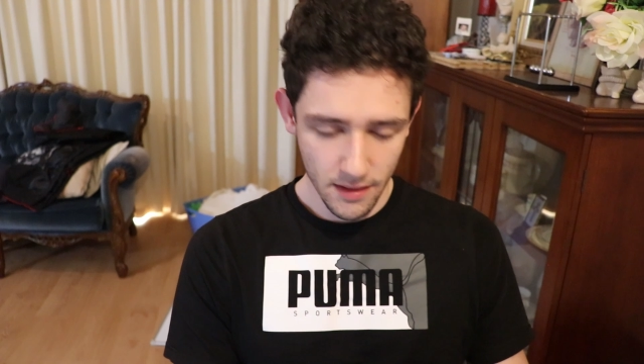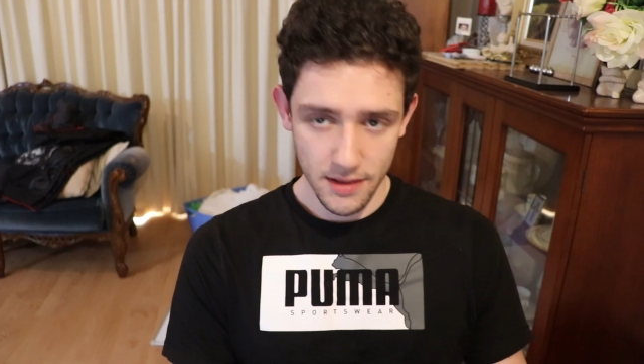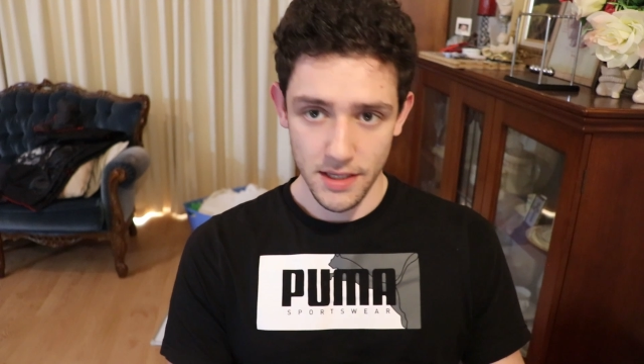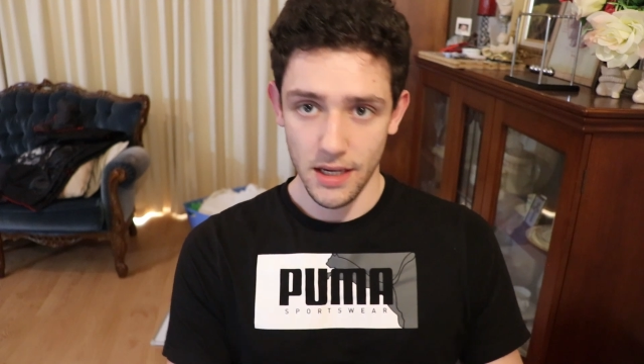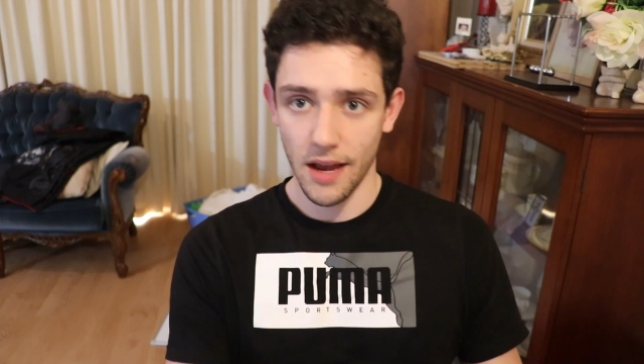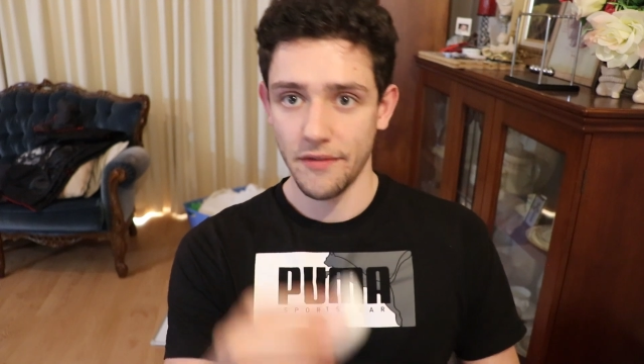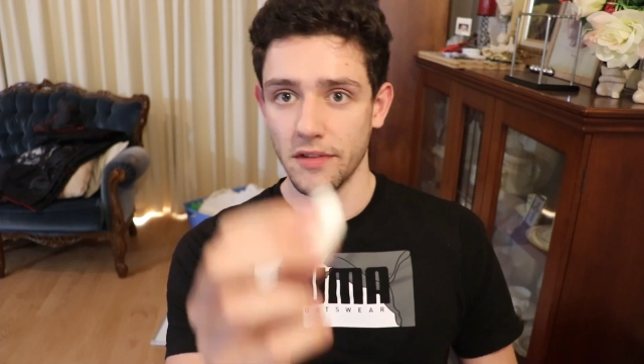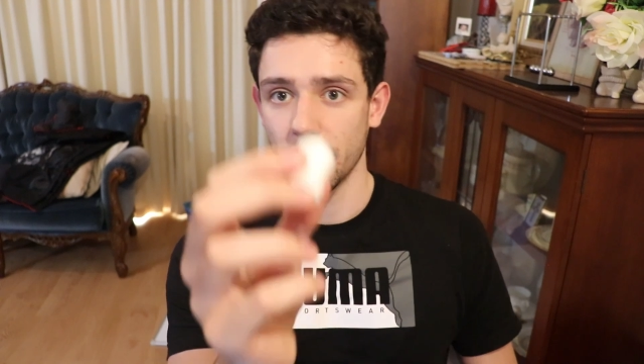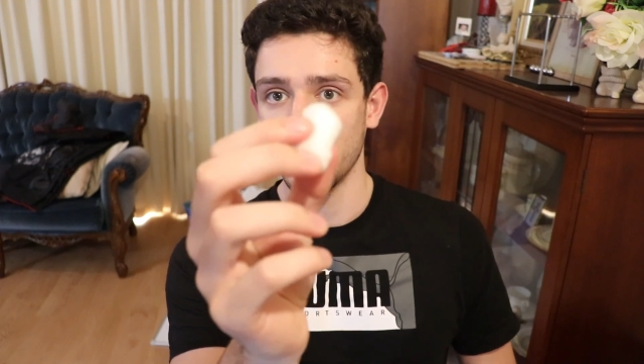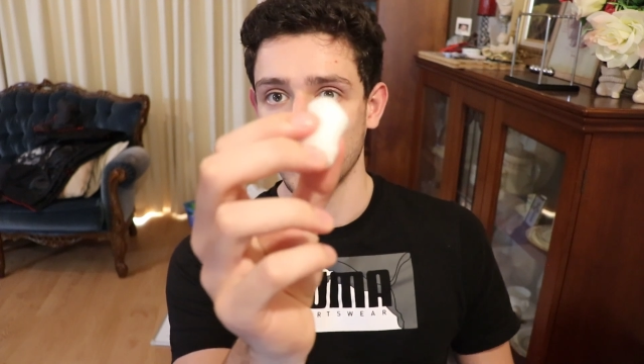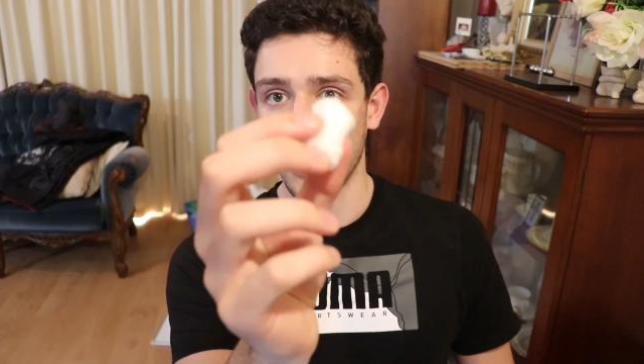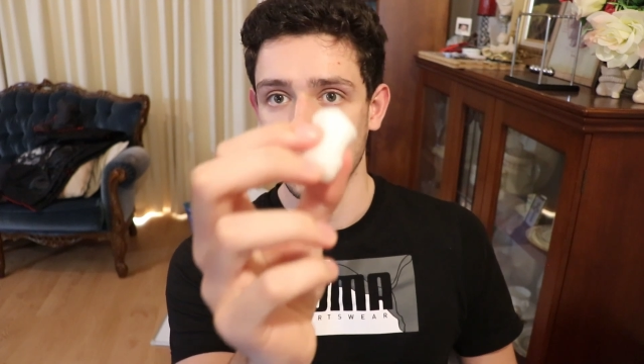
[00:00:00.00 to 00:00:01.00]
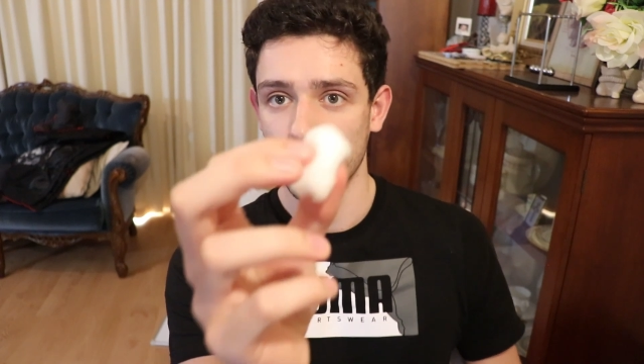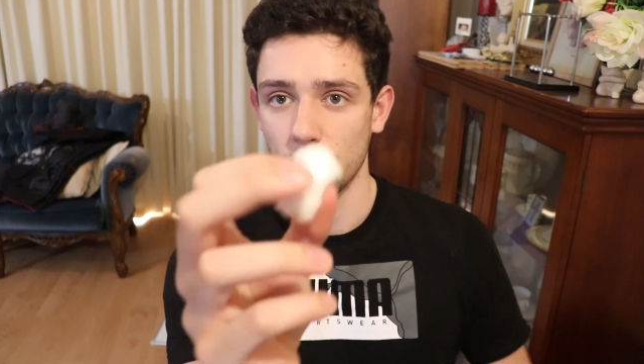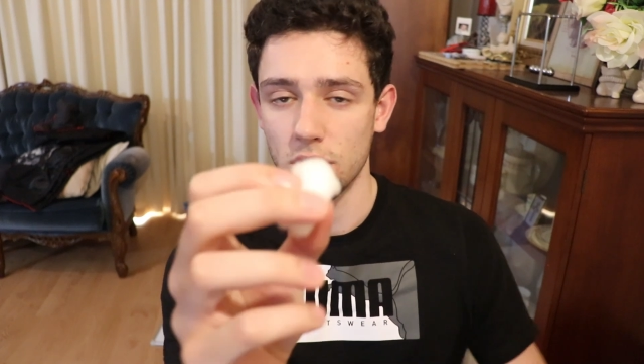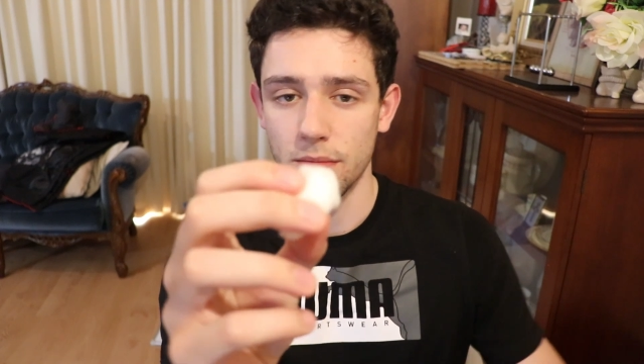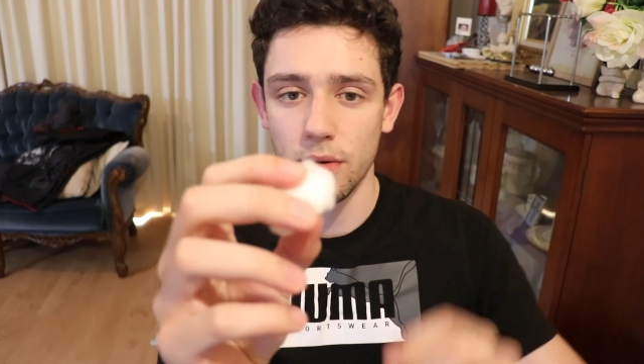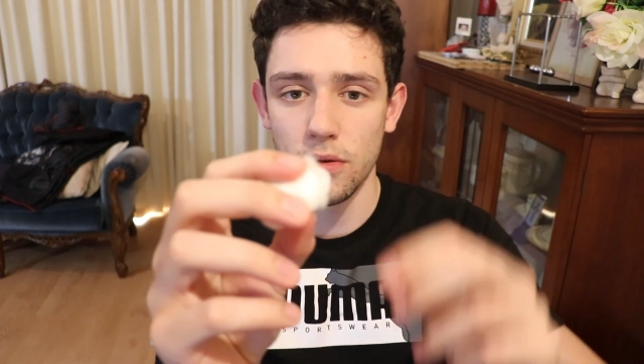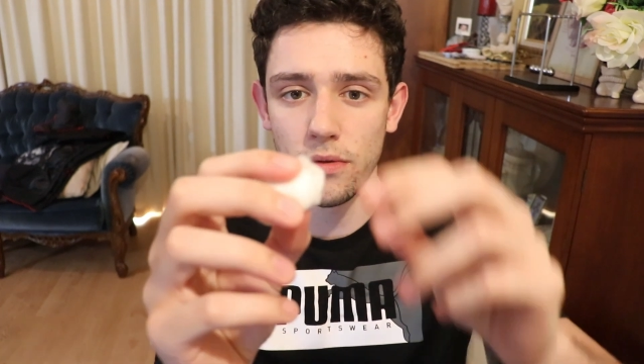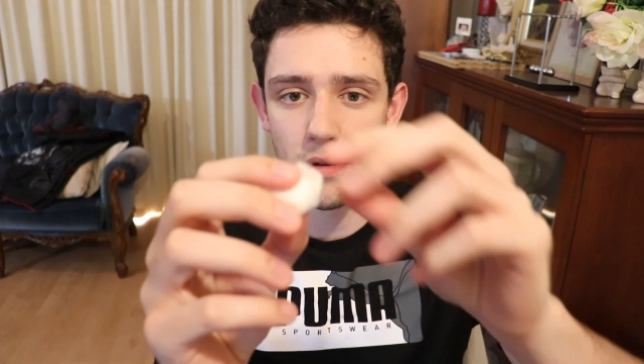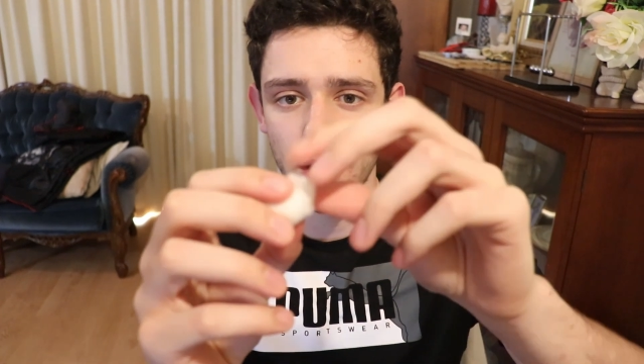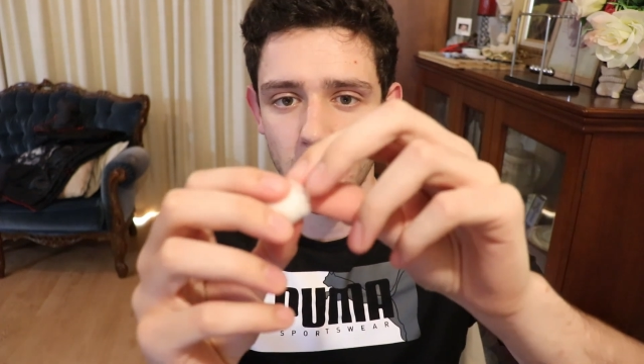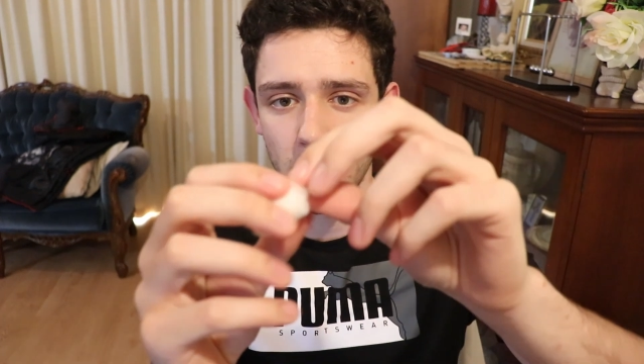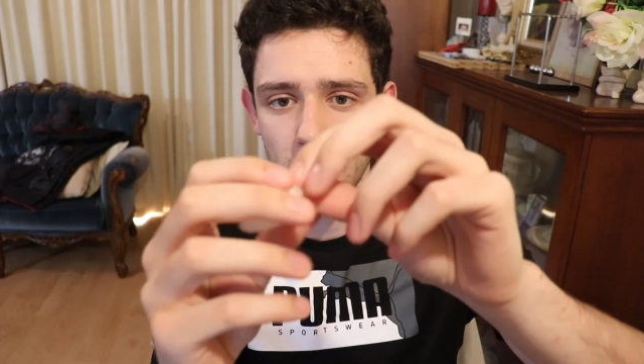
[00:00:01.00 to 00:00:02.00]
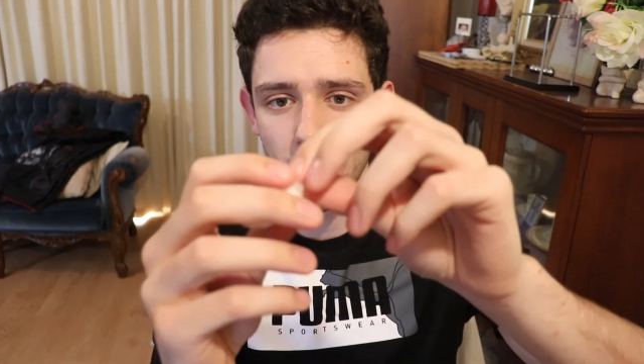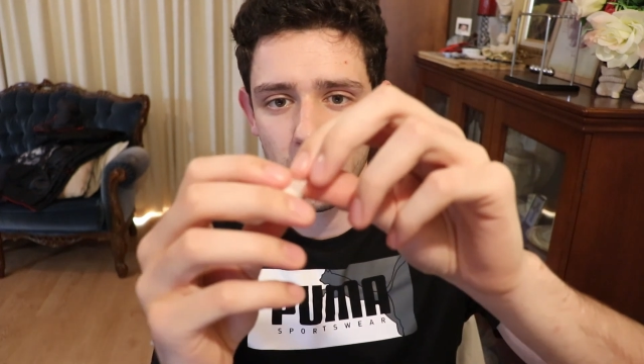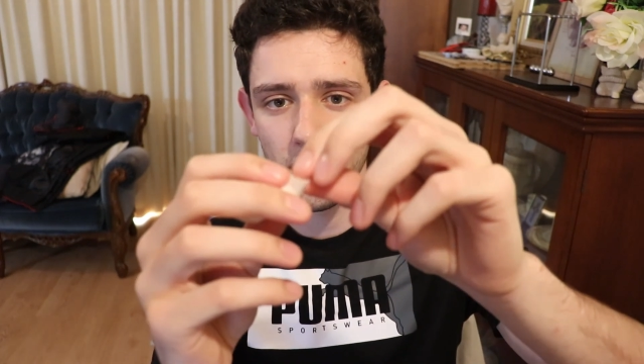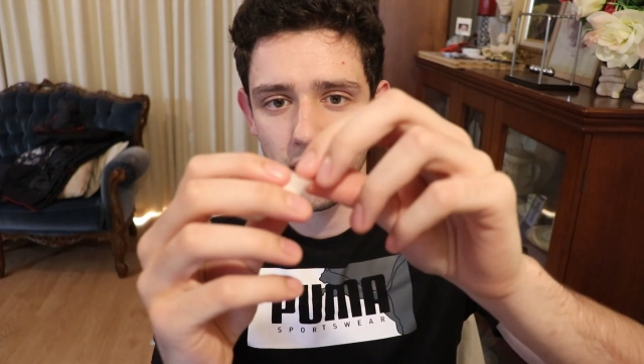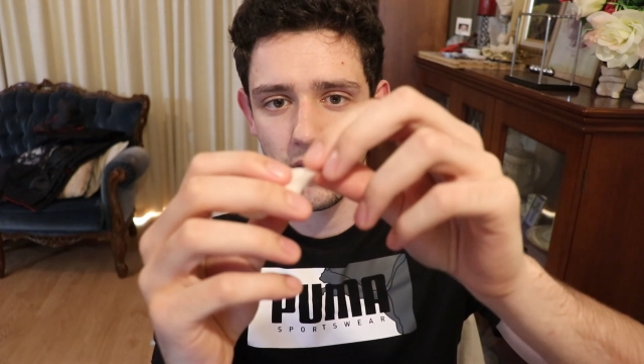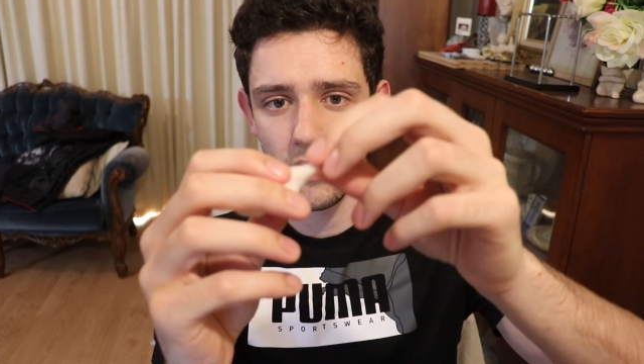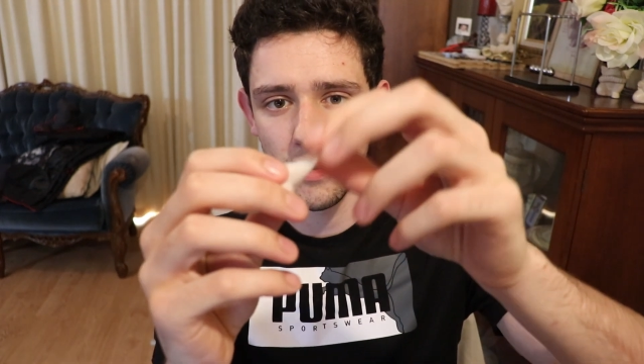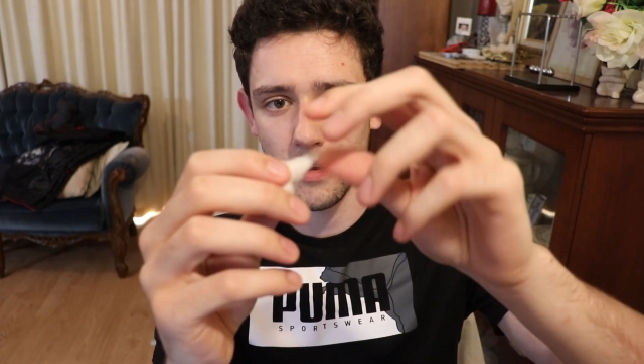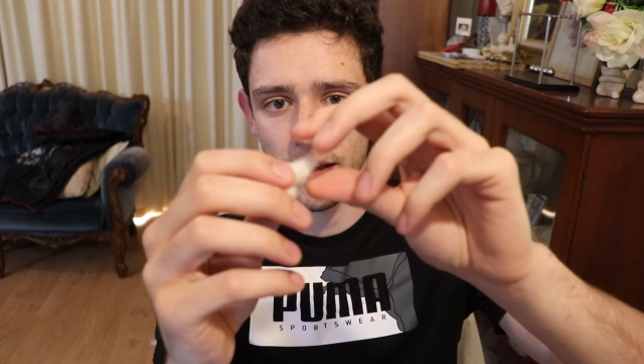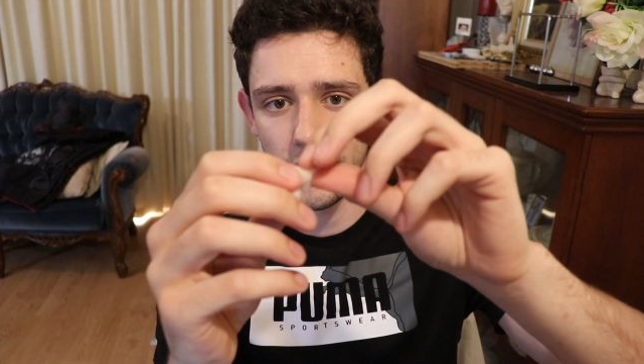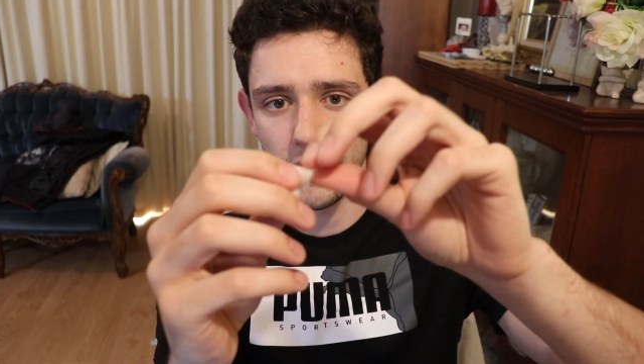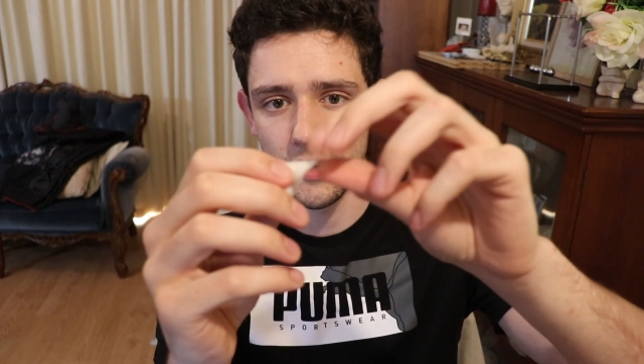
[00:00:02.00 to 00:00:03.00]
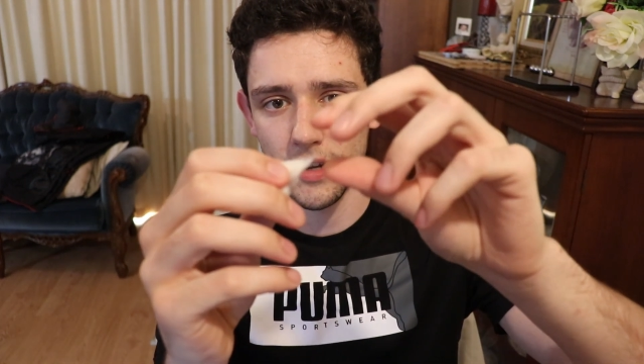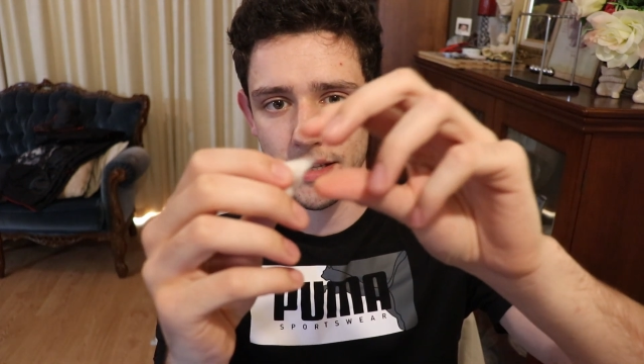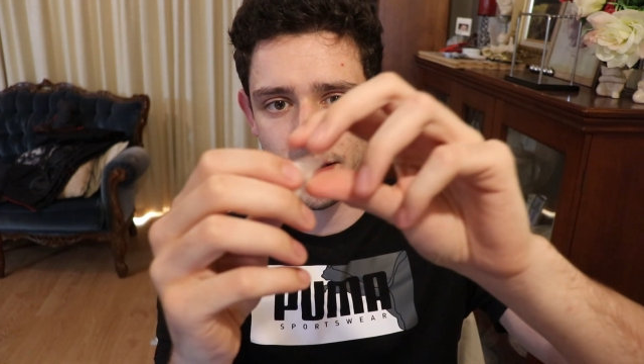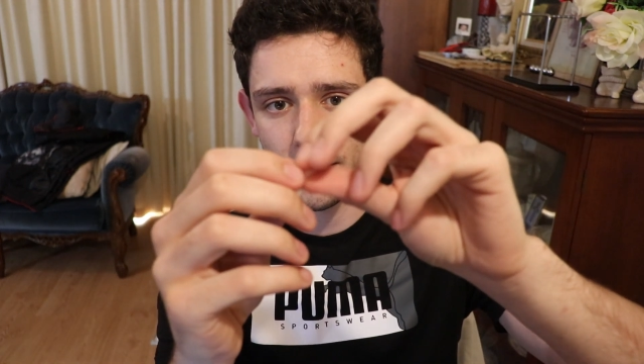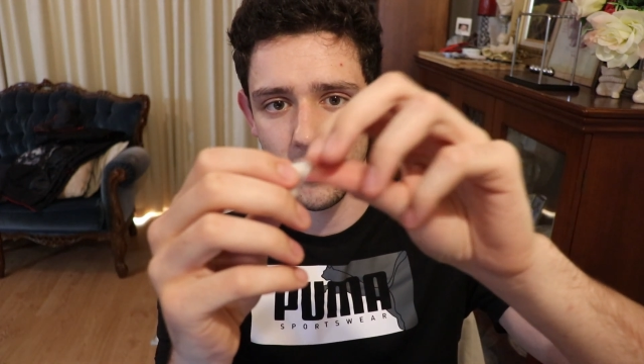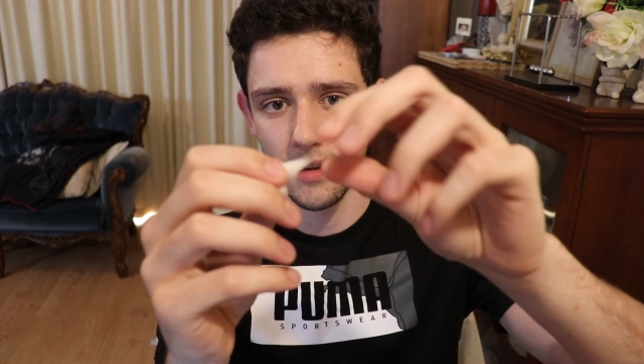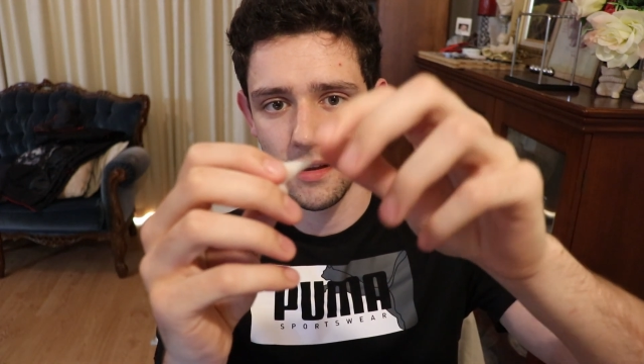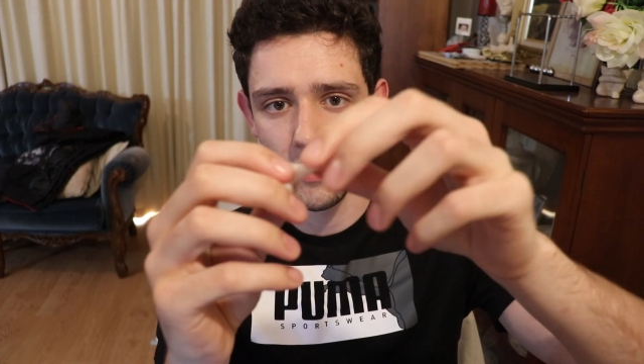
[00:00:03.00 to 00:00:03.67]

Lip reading: so you've got the cotton wool ball, and you just